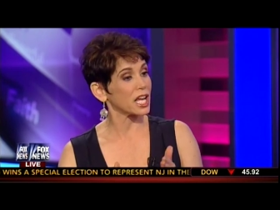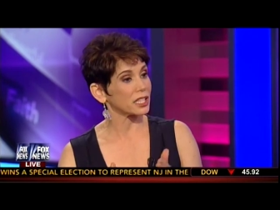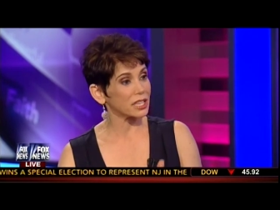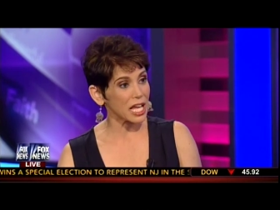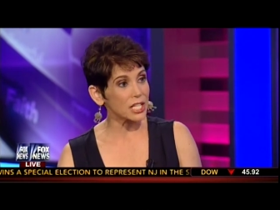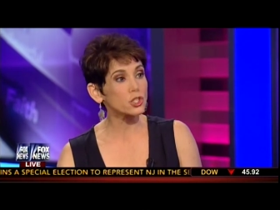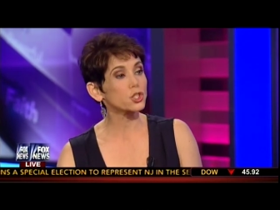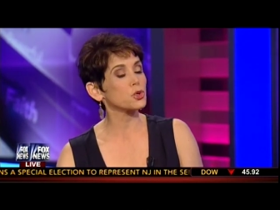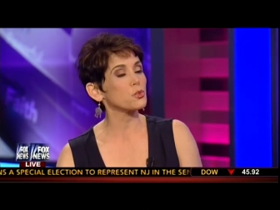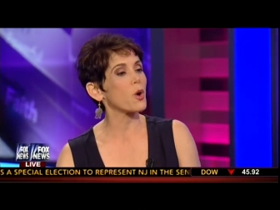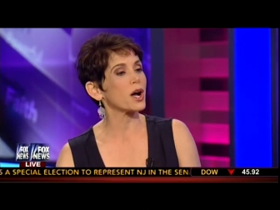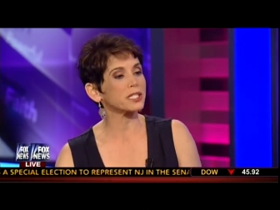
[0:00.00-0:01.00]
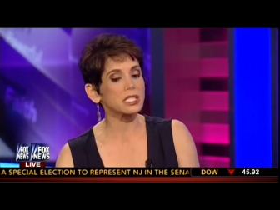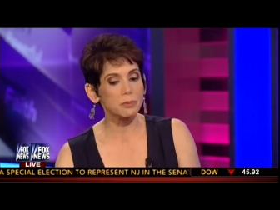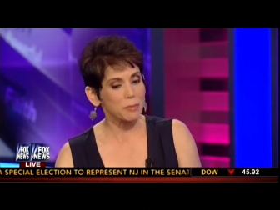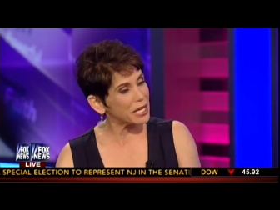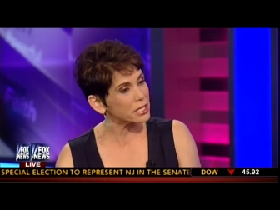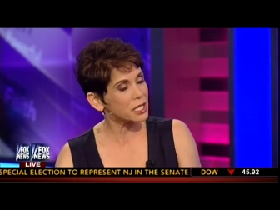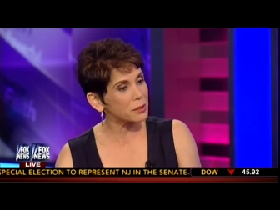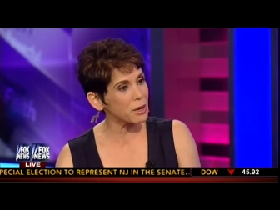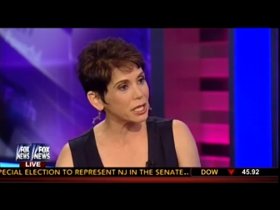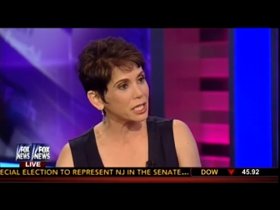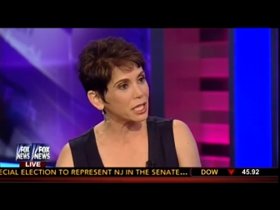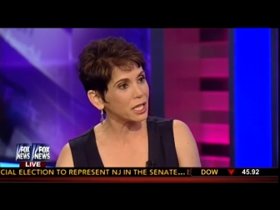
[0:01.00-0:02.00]
Unless you want spending
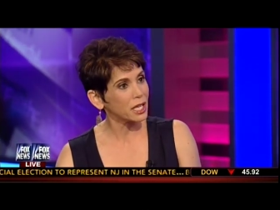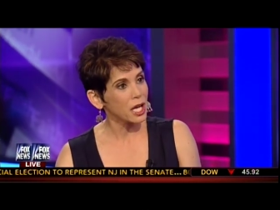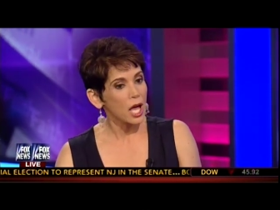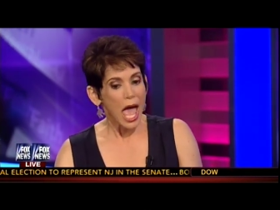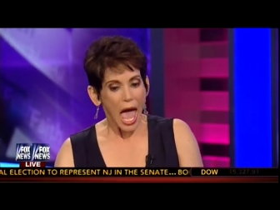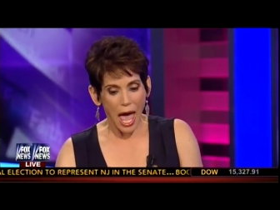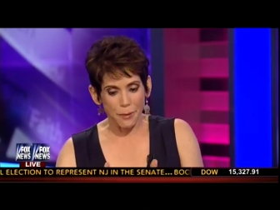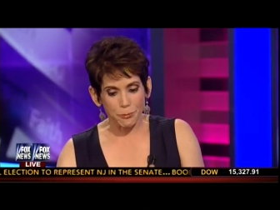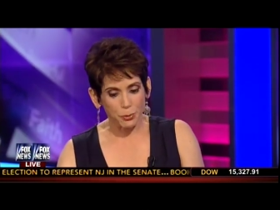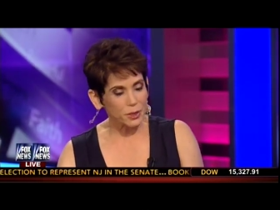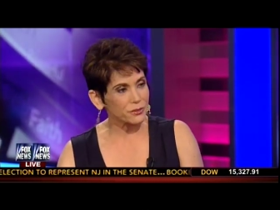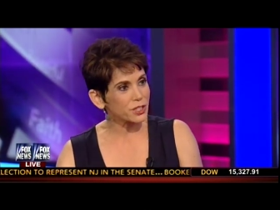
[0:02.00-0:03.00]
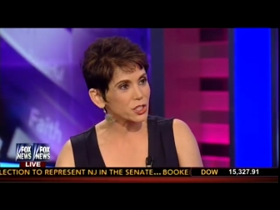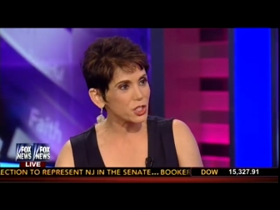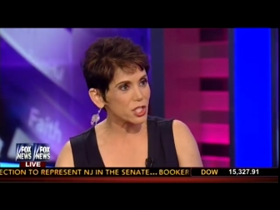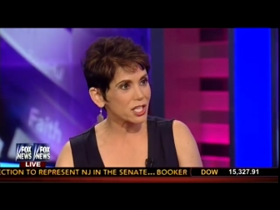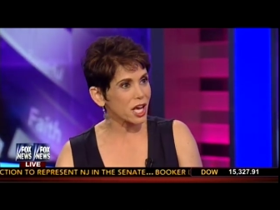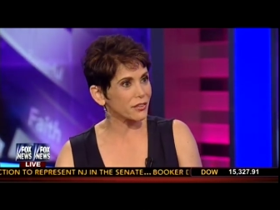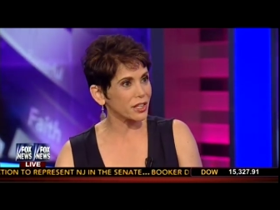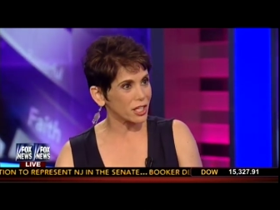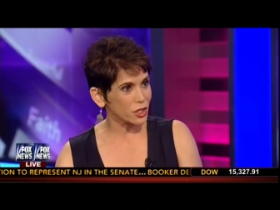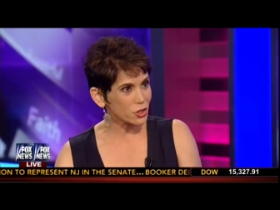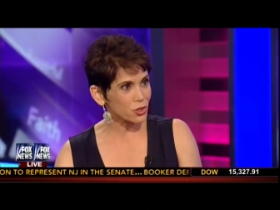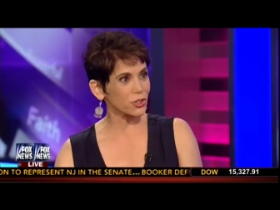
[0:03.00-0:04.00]
money and privileges on the
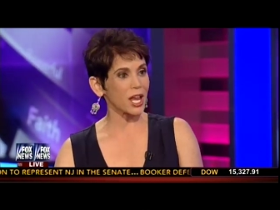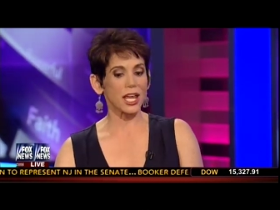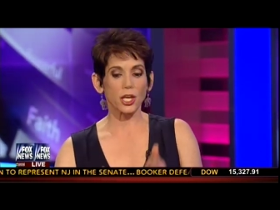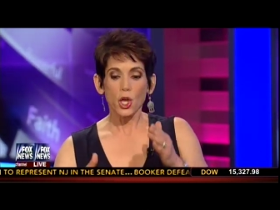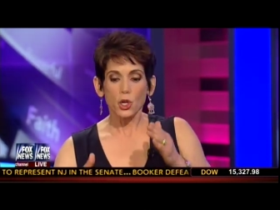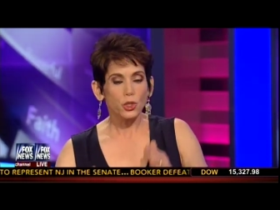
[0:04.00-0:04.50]
internet,